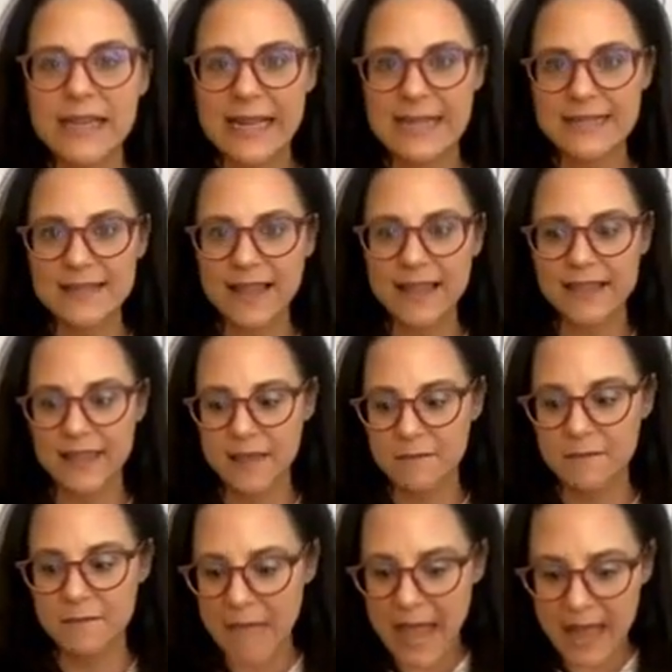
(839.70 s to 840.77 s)
It's like the
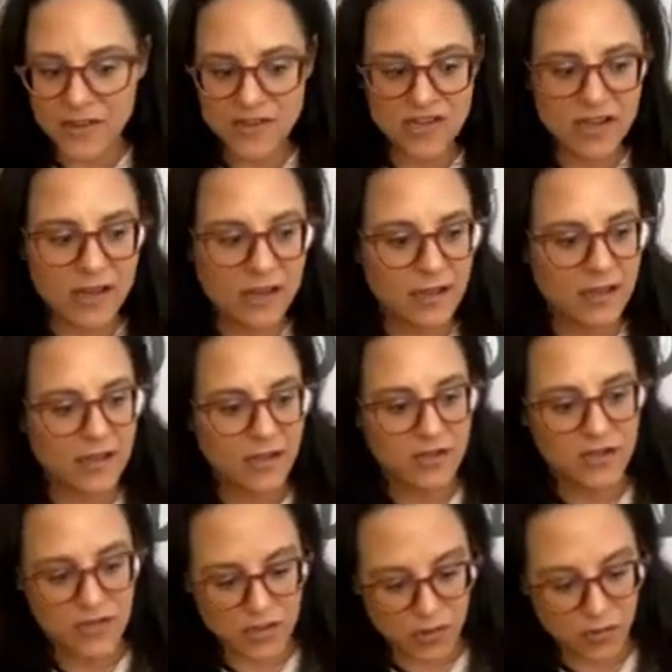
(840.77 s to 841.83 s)
magic
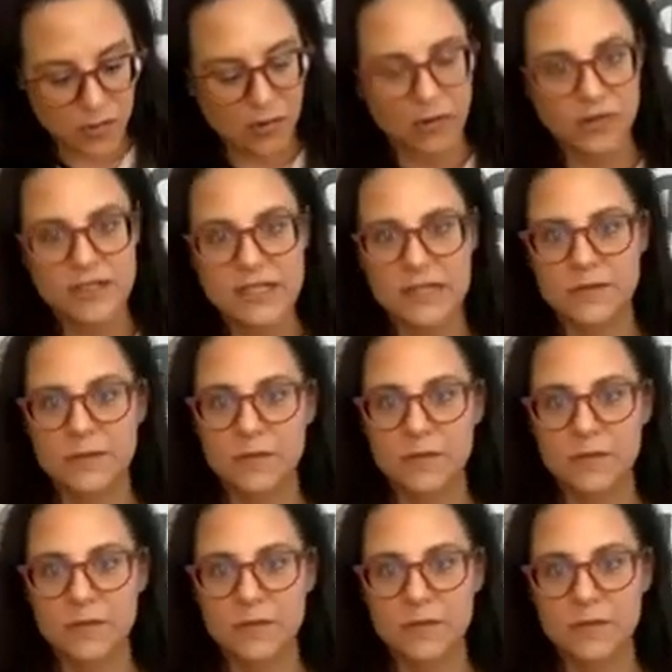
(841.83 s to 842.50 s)
tool to